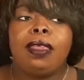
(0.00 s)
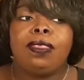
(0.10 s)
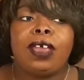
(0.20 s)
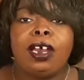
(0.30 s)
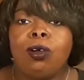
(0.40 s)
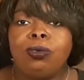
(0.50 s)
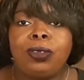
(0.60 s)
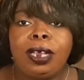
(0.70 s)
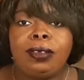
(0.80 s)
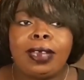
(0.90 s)
They don't
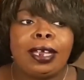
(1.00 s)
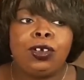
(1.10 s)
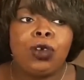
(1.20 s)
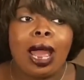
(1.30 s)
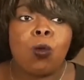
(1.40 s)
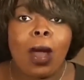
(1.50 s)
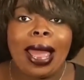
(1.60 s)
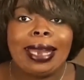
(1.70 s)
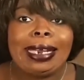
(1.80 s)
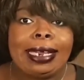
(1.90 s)
think that you're not
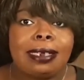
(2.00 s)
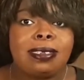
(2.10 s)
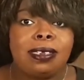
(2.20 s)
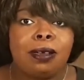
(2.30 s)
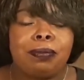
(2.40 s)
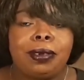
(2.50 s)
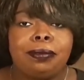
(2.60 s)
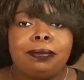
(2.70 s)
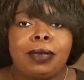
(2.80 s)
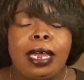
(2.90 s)
widely accepted.
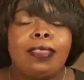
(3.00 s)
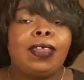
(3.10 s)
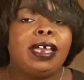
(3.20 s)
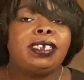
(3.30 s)
They